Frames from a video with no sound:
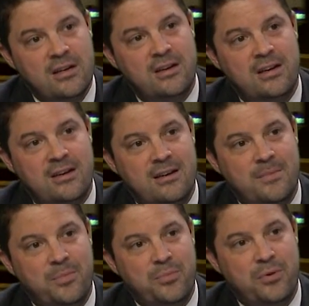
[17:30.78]
uh,
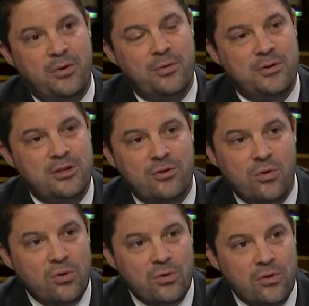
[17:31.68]
put do you
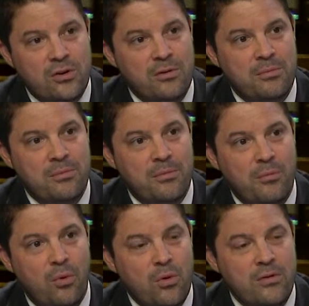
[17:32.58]
court order
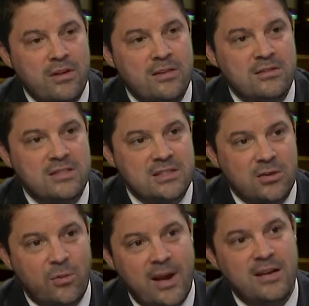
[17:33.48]
more than just
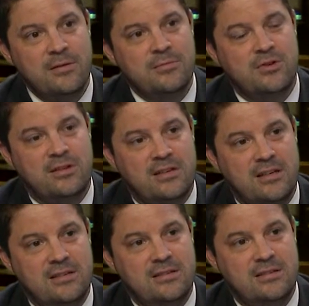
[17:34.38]
the random drug
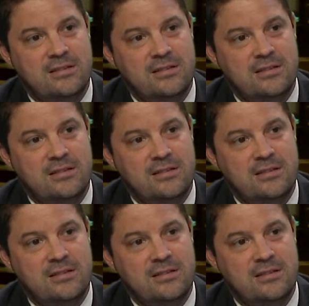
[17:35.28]
test?